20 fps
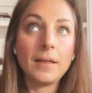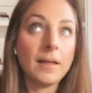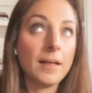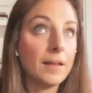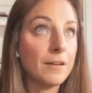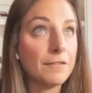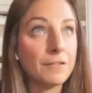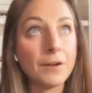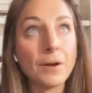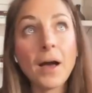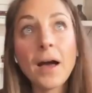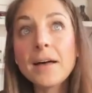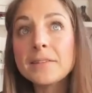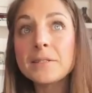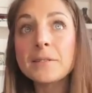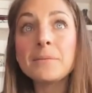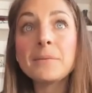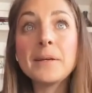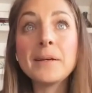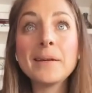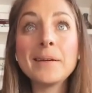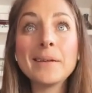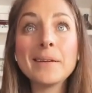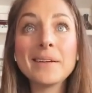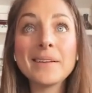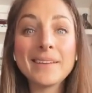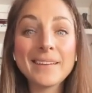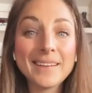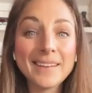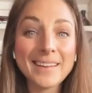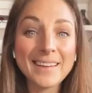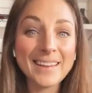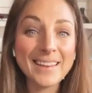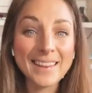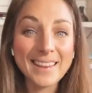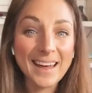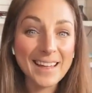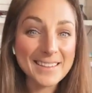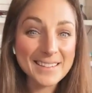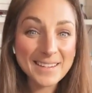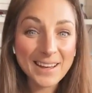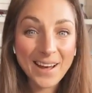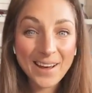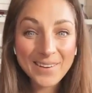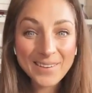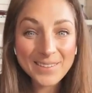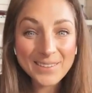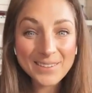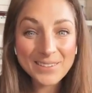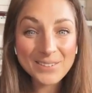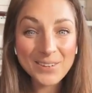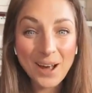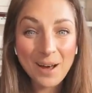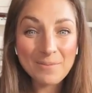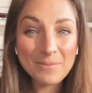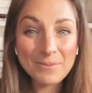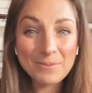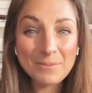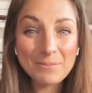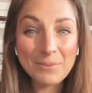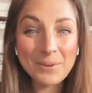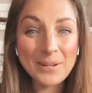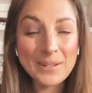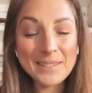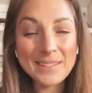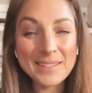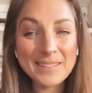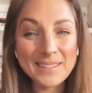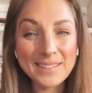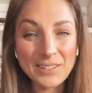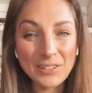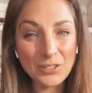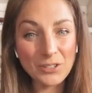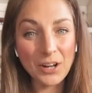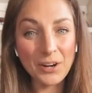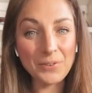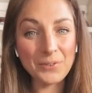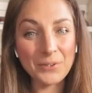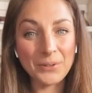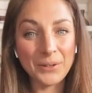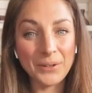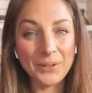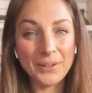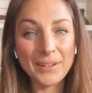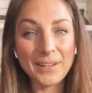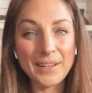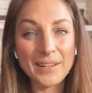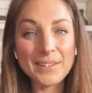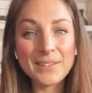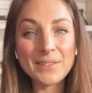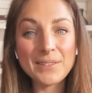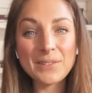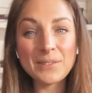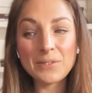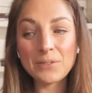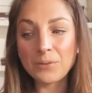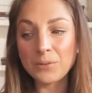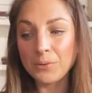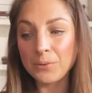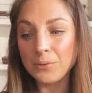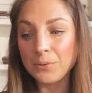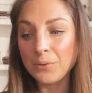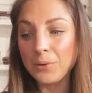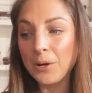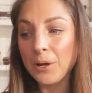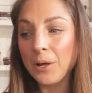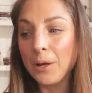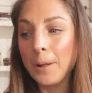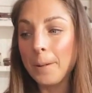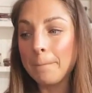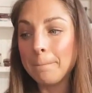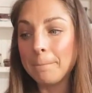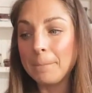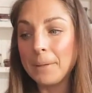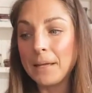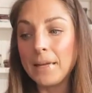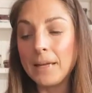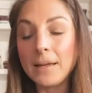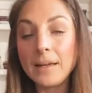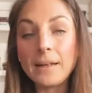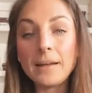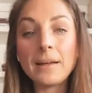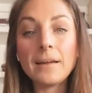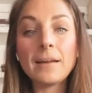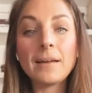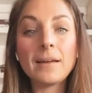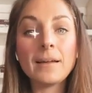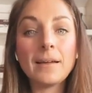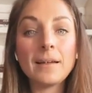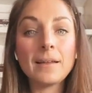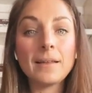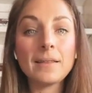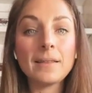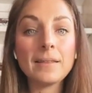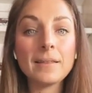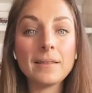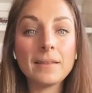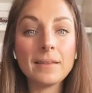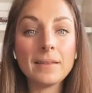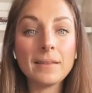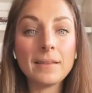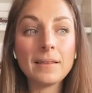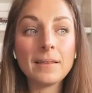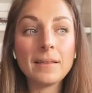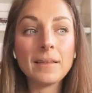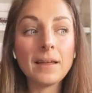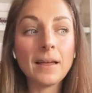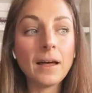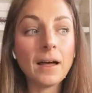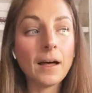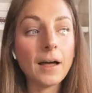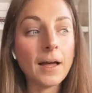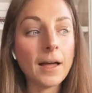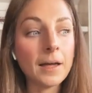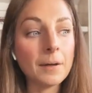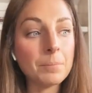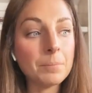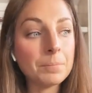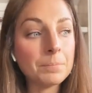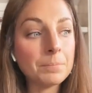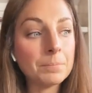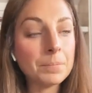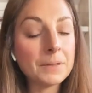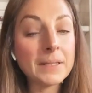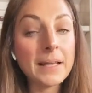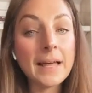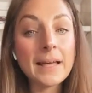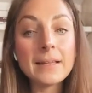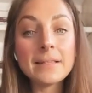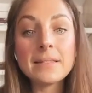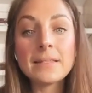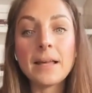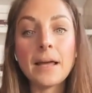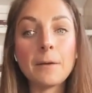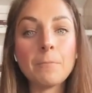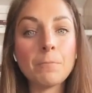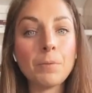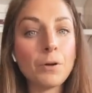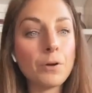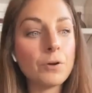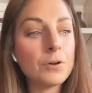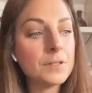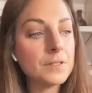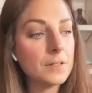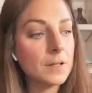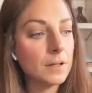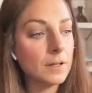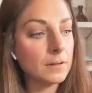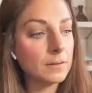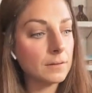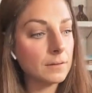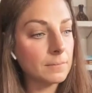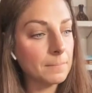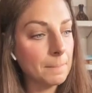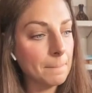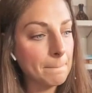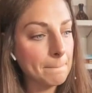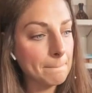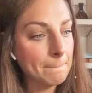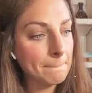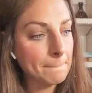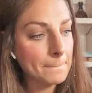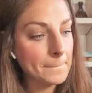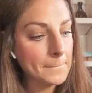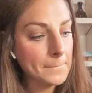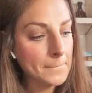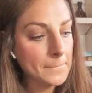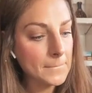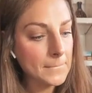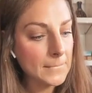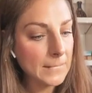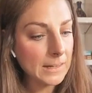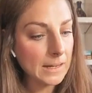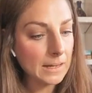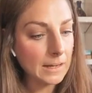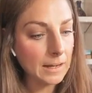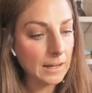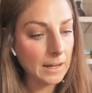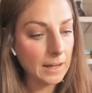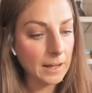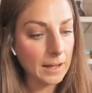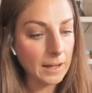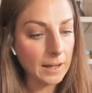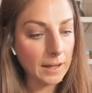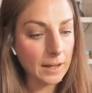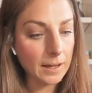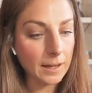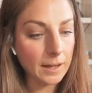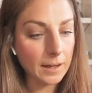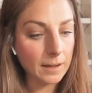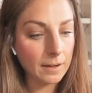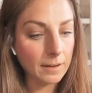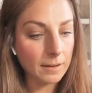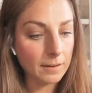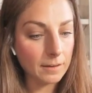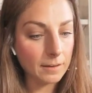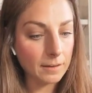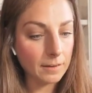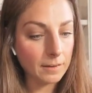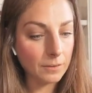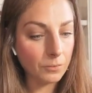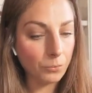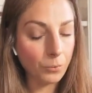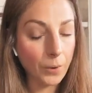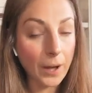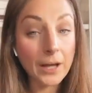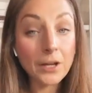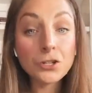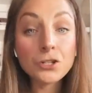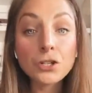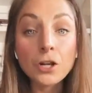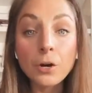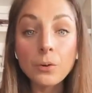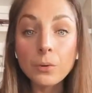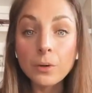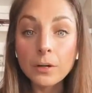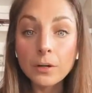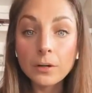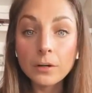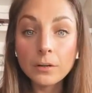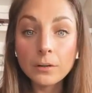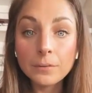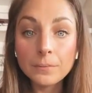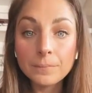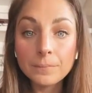If you ask me, that's kind of the job of a priestess in general, is to be a place, a person, a way shower